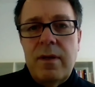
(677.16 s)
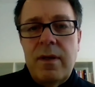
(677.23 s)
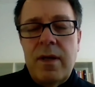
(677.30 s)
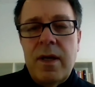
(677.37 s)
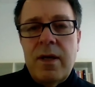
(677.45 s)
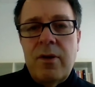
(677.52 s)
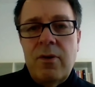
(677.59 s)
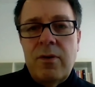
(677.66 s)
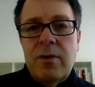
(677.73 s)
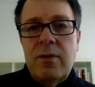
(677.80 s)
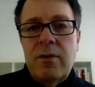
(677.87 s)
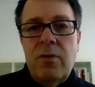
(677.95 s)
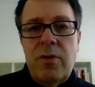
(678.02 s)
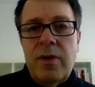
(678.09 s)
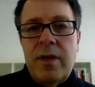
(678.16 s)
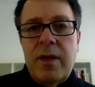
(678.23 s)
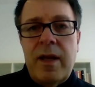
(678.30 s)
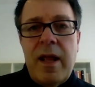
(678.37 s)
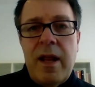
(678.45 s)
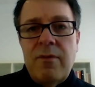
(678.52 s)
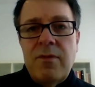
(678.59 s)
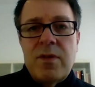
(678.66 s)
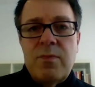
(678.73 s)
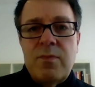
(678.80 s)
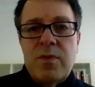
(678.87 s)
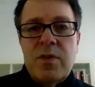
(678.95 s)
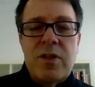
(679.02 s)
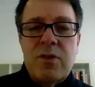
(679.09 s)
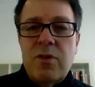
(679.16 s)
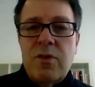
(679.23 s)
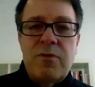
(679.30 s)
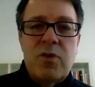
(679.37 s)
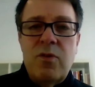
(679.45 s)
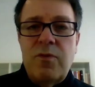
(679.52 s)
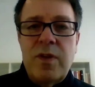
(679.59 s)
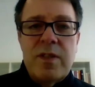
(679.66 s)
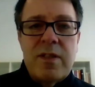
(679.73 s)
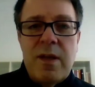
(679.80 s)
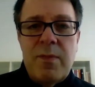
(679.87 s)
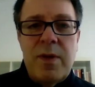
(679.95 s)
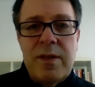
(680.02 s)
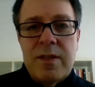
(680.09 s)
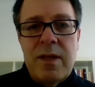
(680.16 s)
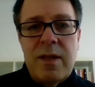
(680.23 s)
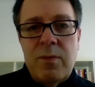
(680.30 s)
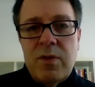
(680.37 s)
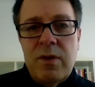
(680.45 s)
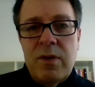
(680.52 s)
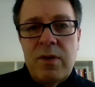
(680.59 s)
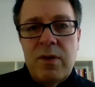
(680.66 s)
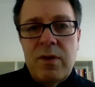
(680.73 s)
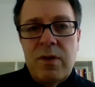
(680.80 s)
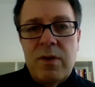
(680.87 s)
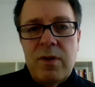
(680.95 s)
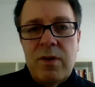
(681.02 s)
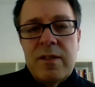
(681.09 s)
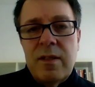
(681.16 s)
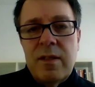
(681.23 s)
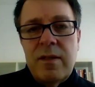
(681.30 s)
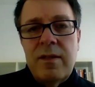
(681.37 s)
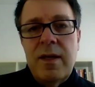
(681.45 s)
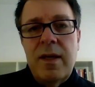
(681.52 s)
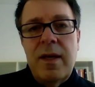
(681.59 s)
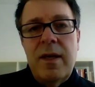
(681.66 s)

how can I learn, get out of this? So there's sort of two things happening at the same time, simultaneously.